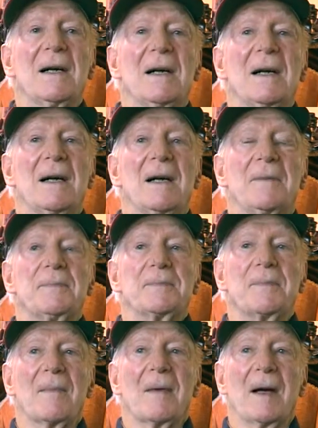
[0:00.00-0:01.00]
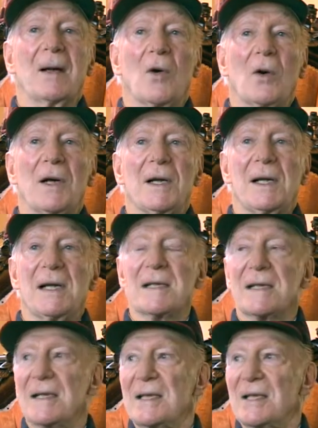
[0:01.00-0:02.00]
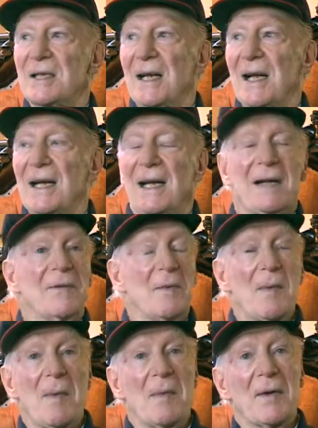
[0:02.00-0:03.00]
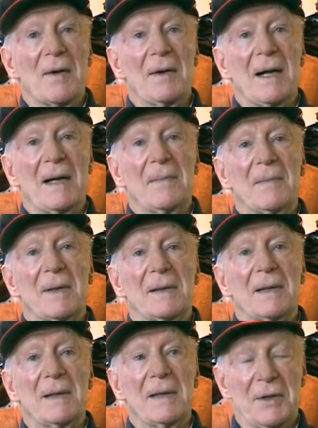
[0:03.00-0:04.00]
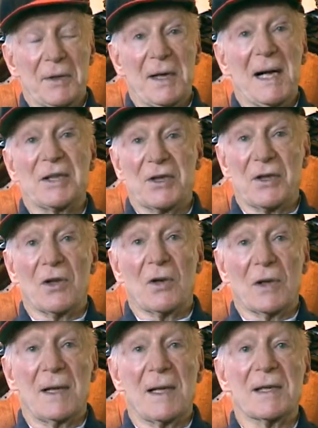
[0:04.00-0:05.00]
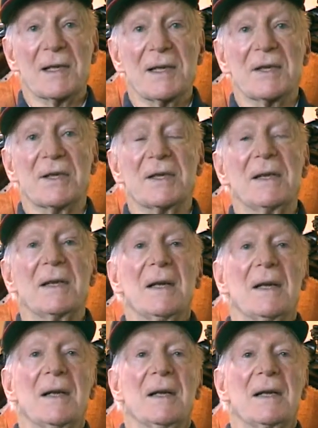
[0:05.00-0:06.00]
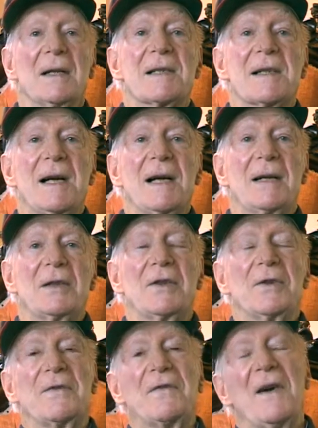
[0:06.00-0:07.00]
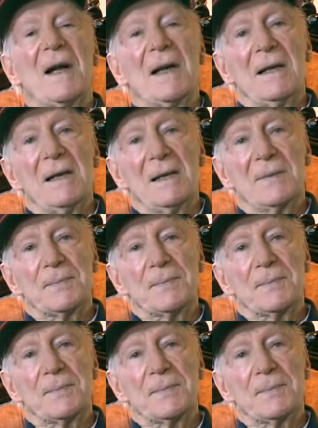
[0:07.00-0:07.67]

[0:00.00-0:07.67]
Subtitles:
An organization, I can't even remember their name, but an international organization, decided to fund